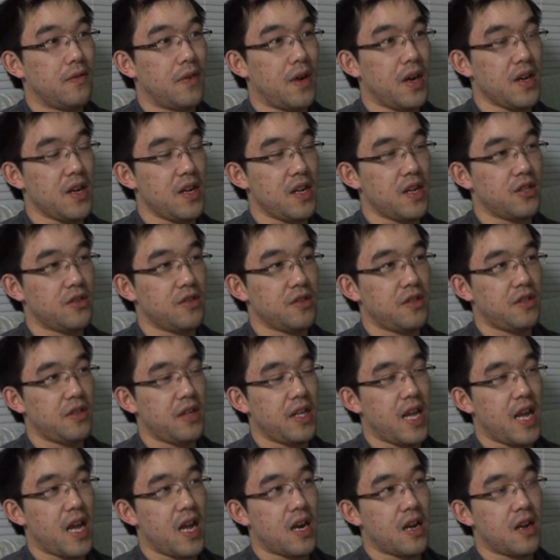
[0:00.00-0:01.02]
Find the entrance to
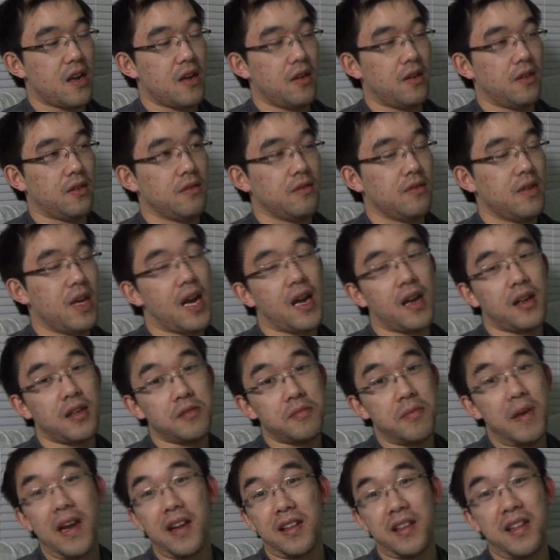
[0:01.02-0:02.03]
the ant hill. Yeah,
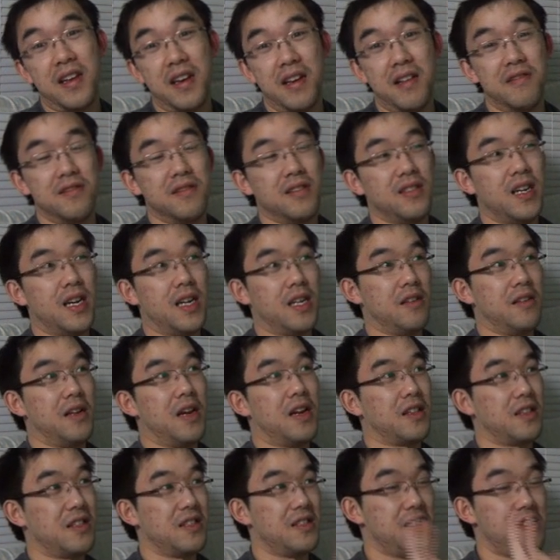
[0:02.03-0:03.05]
because back then it was like you
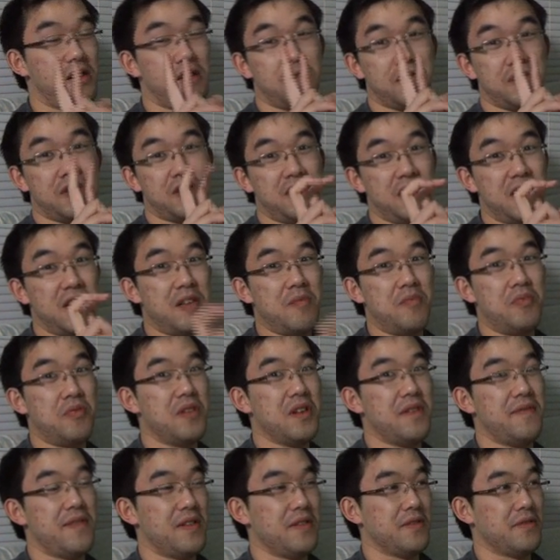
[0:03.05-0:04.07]
got these little sneak
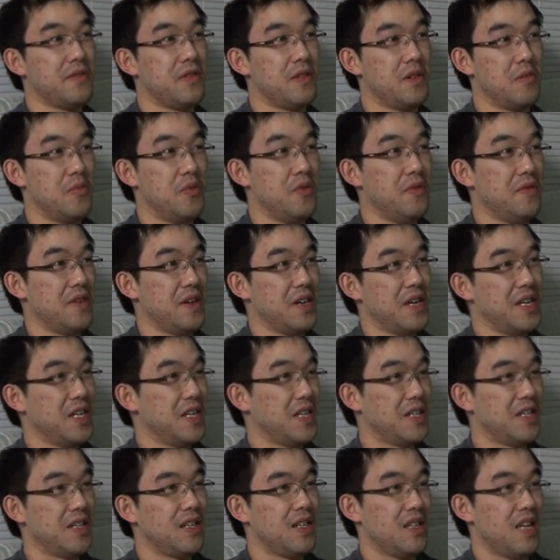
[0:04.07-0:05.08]
previews for the movie.
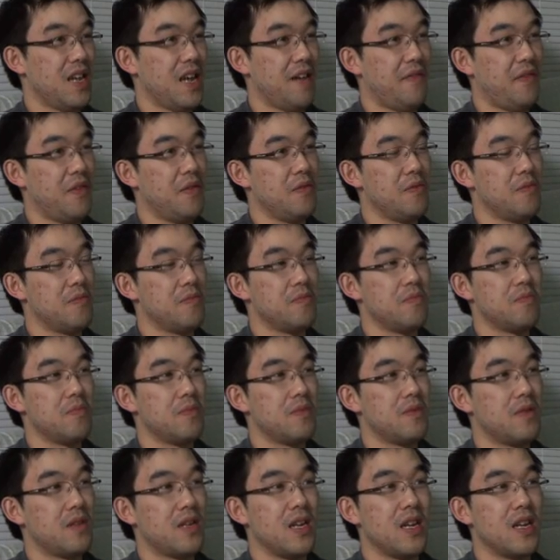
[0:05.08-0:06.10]
If you
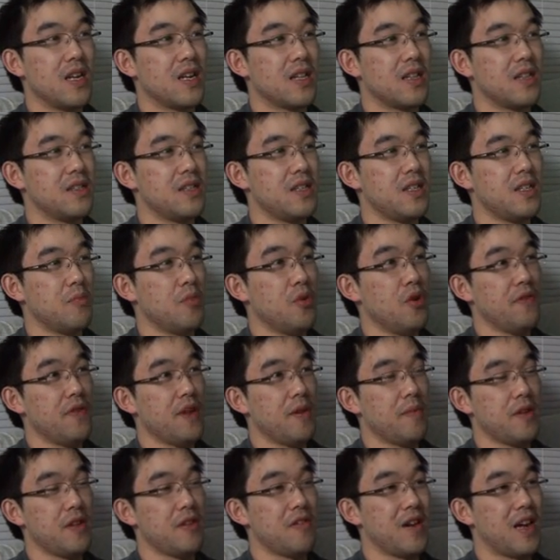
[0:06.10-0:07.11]
didn't get to see the
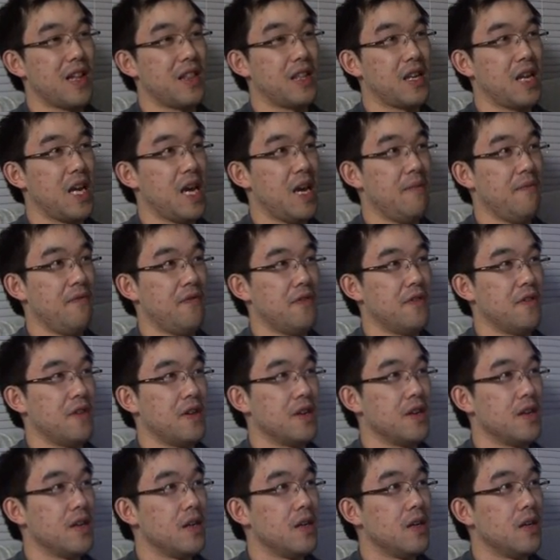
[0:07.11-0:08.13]
movie, but you got the game for
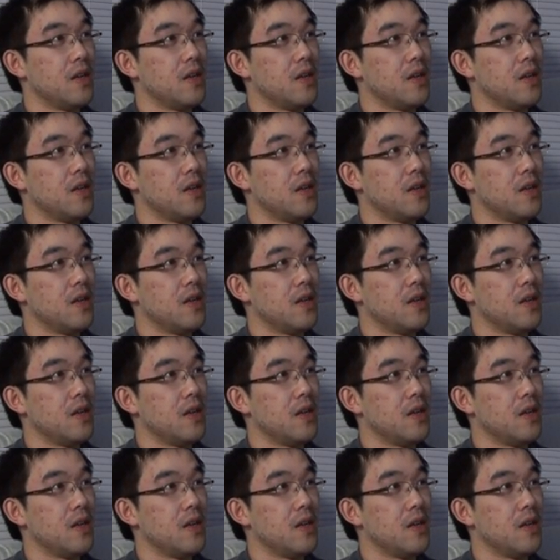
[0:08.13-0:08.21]
it.